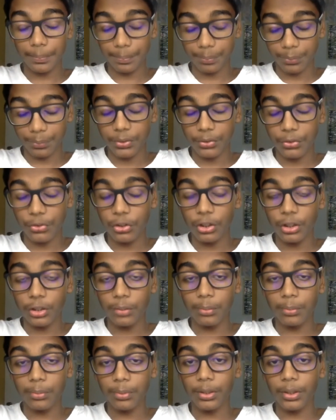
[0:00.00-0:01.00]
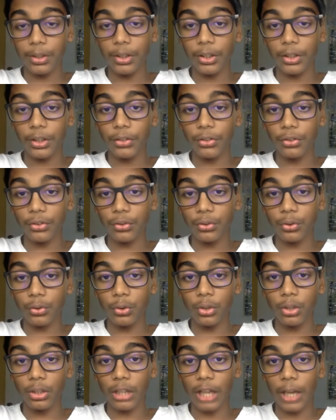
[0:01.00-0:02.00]
dream is to
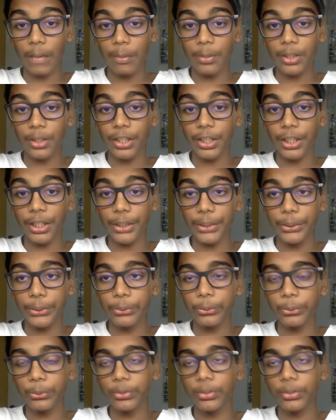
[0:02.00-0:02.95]
climb the K2.